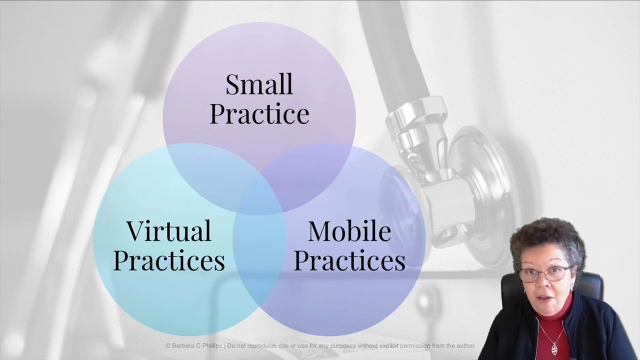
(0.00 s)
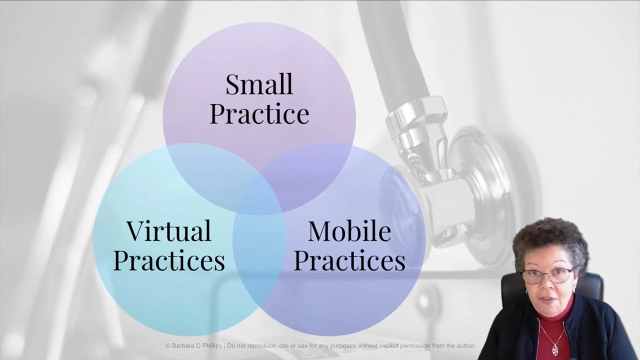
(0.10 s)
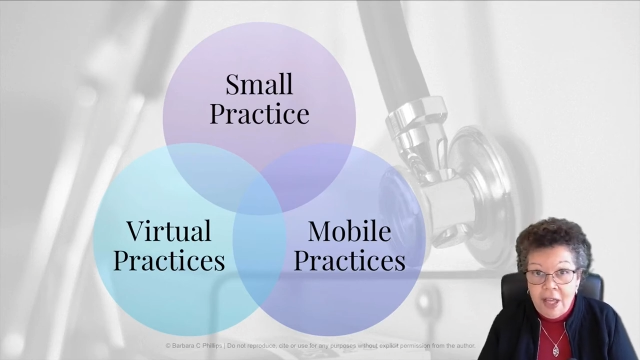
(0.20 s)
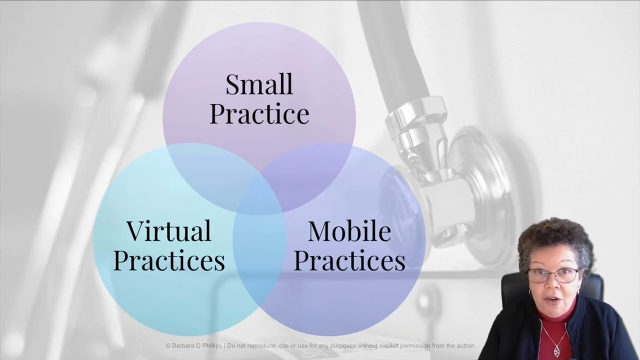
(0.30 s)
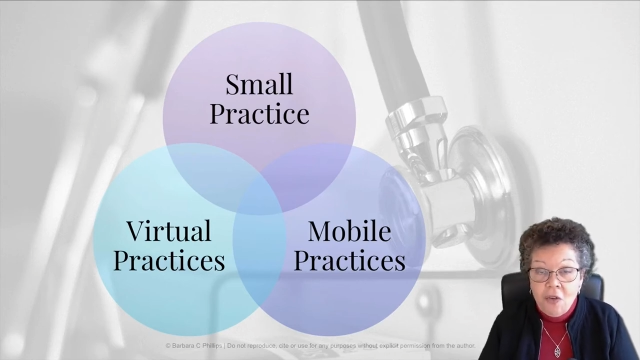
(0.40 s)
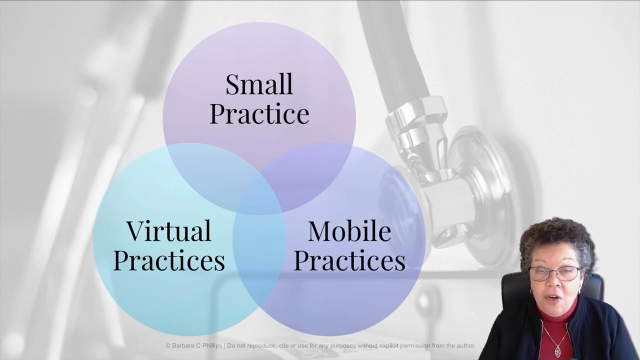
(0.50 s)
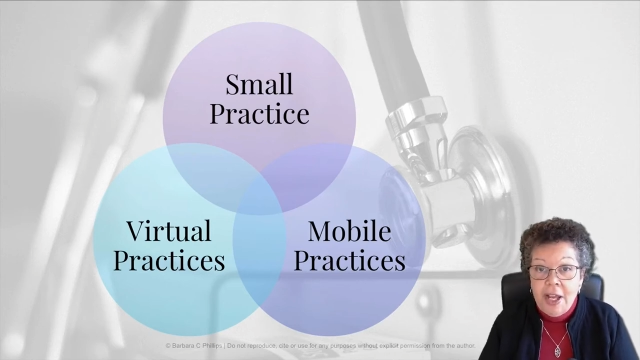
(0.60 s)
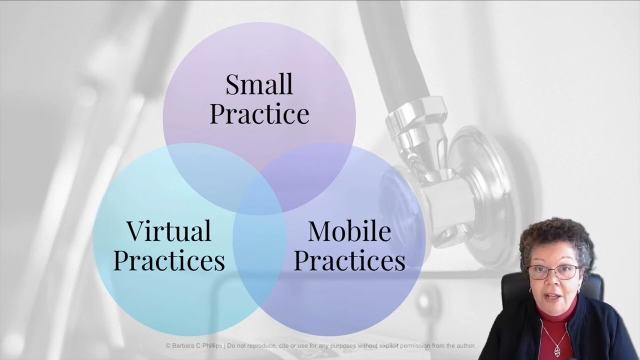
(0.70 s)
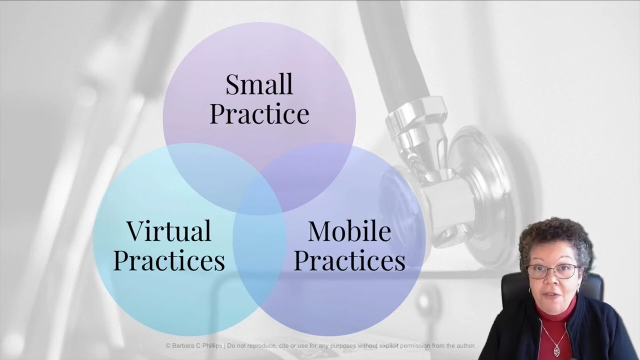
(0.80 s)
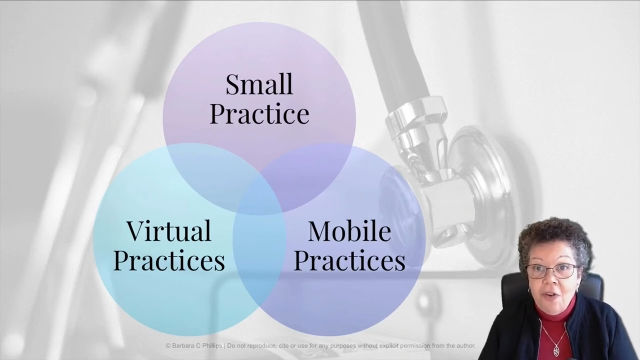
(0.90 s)
of that
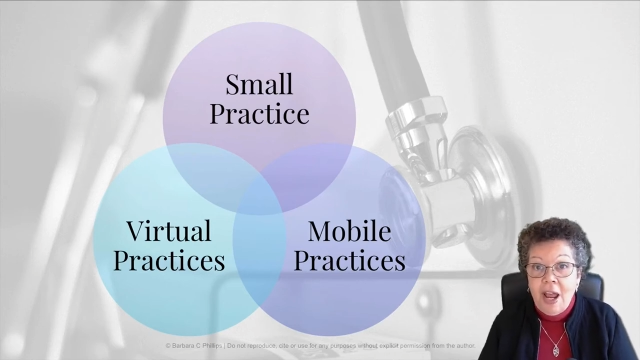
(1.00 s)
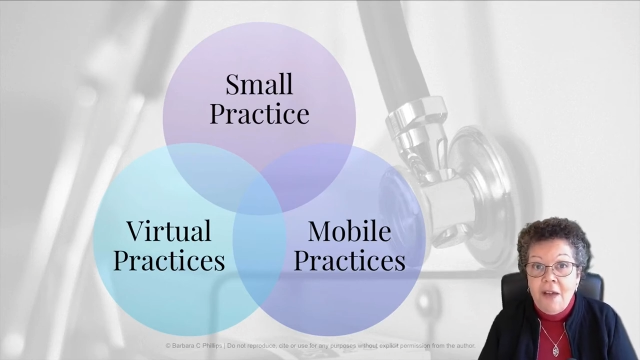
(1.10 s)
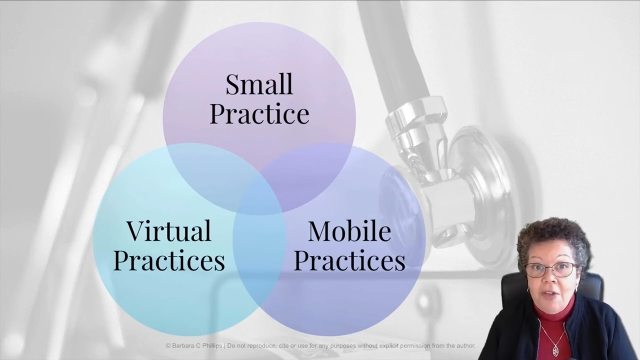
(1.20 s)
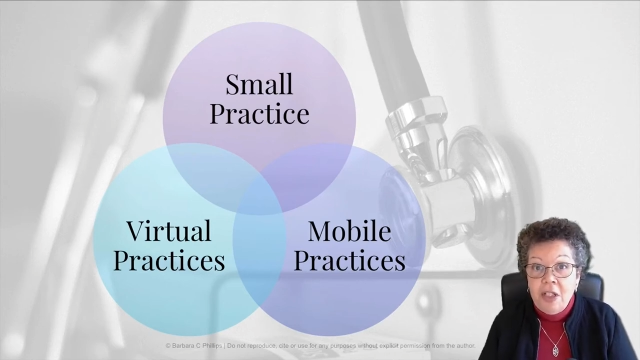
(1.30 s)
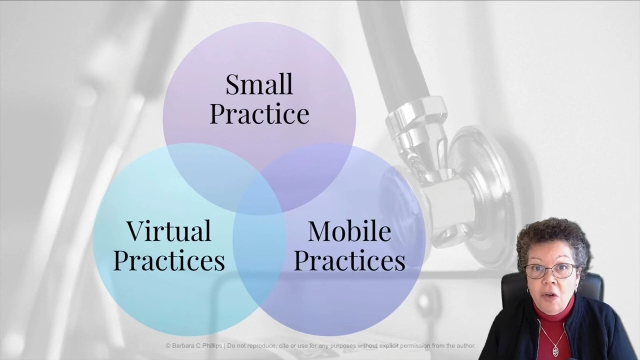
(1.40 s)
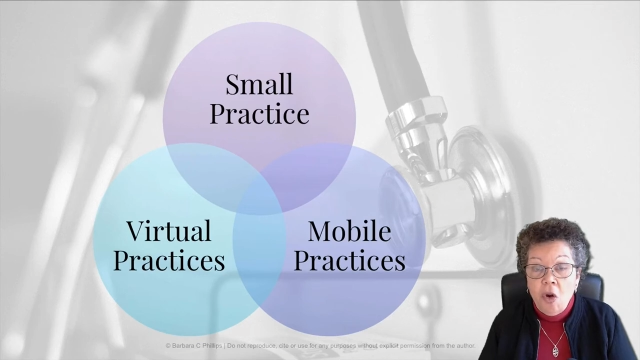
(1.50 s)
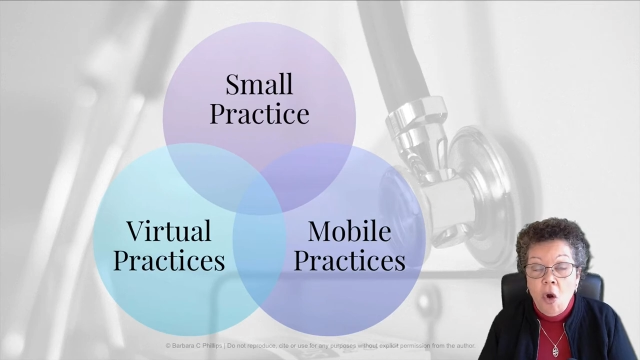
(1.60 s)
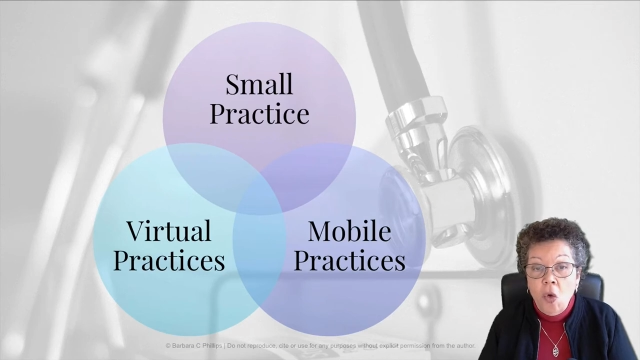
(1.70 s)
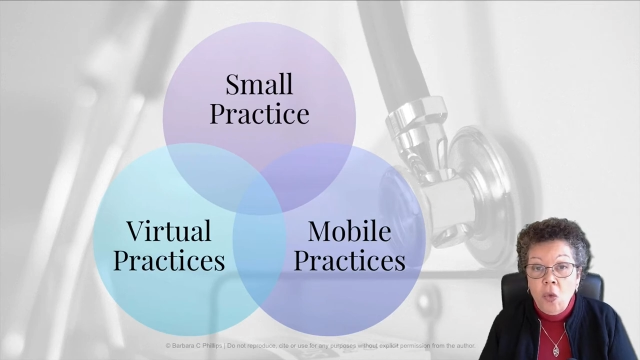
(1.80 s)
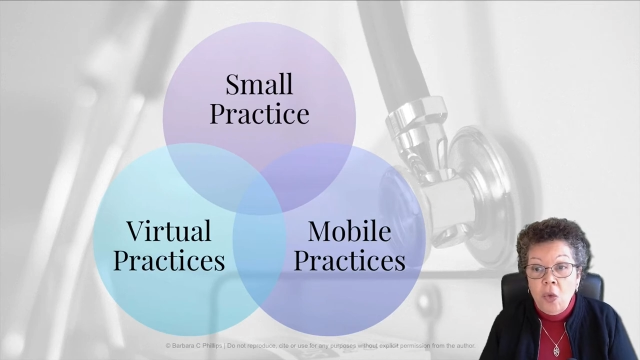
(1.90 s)
overhead for having their
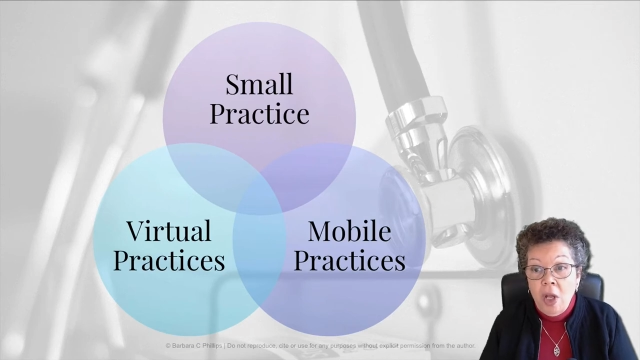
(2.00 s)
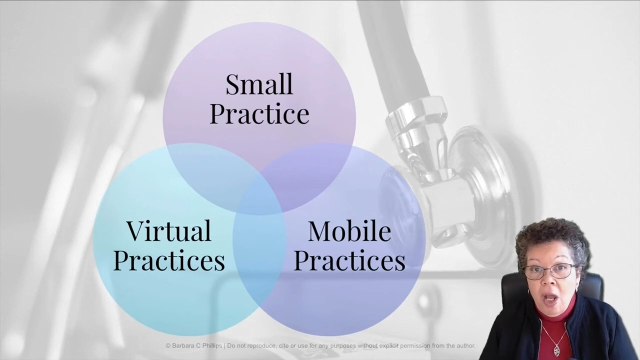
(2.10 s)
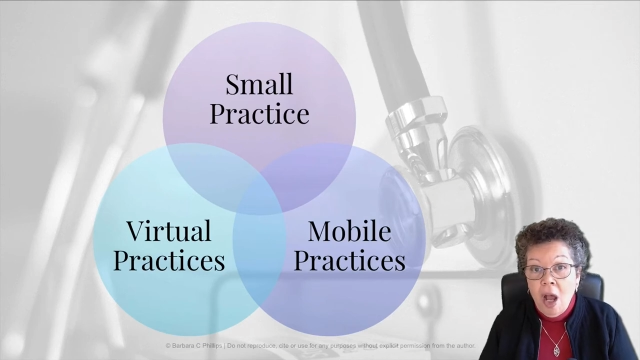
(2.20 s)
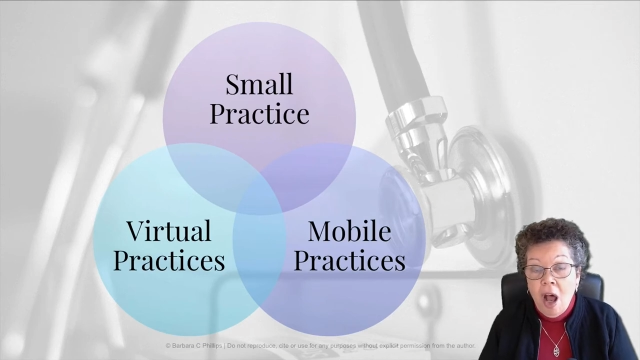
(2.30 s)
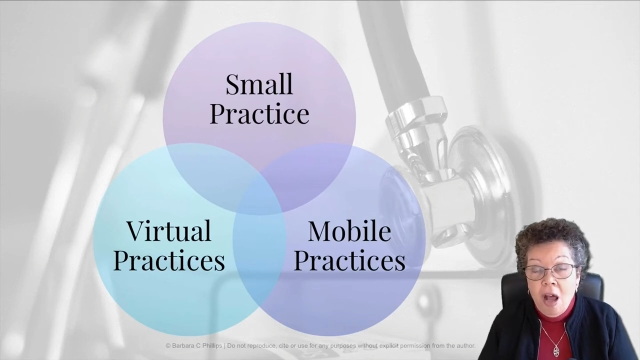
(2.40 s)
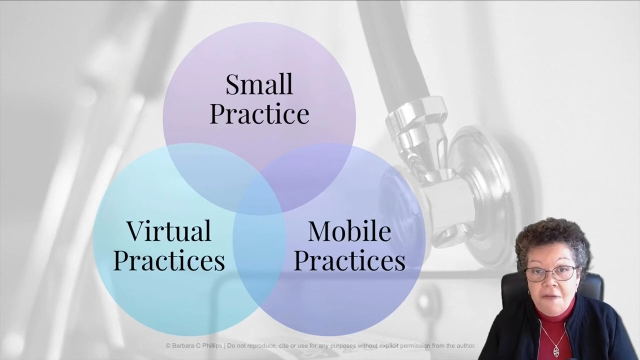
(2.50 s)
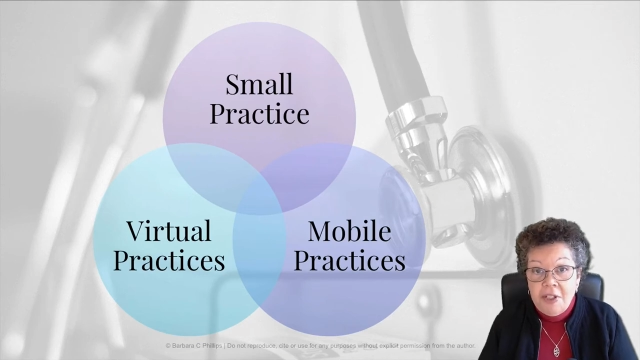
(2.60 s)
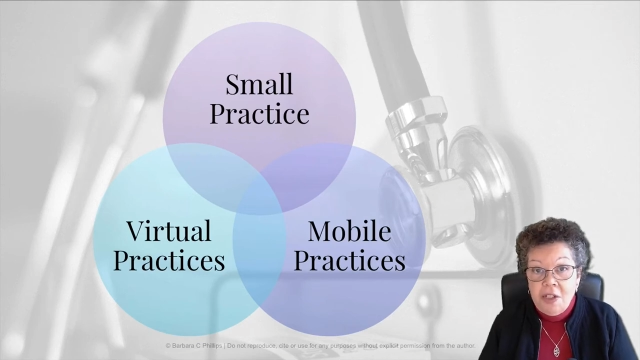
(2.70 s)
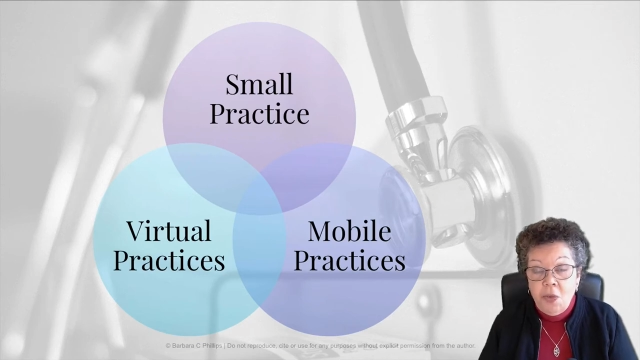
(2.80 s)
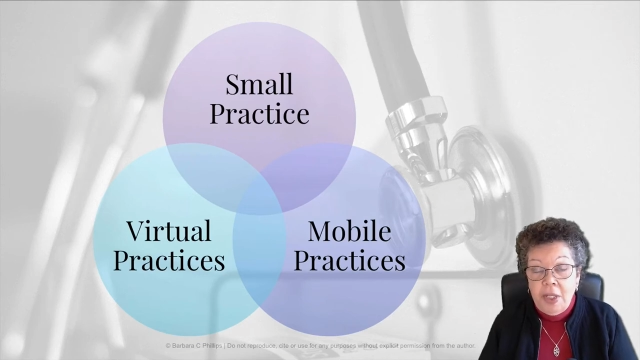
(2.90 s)
own
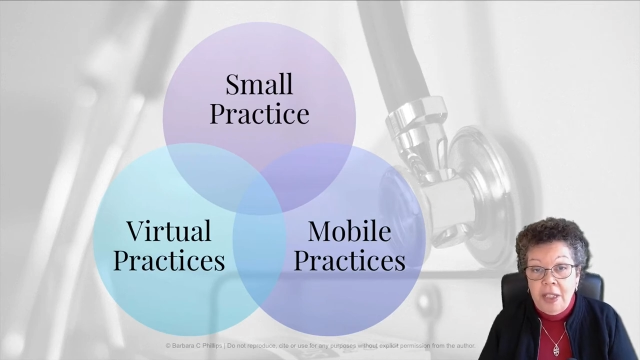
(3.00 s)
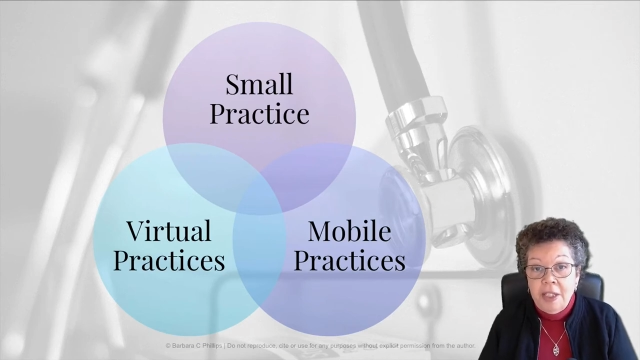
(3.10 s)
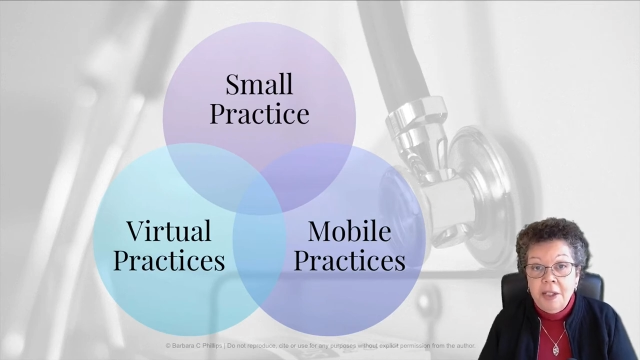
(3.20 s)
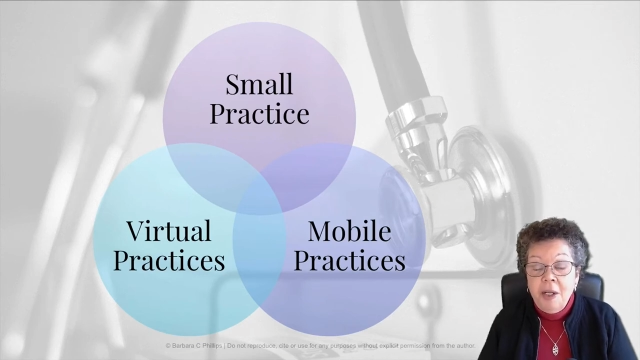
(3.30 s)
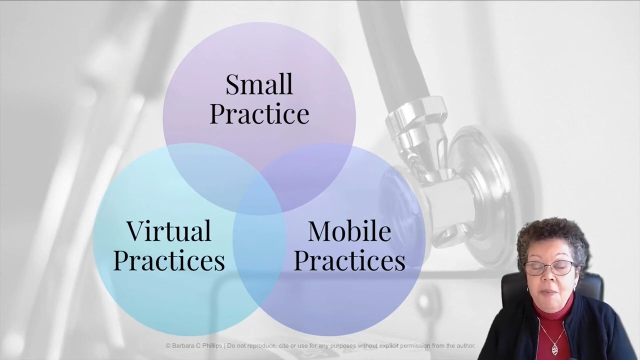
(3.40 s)
office suite,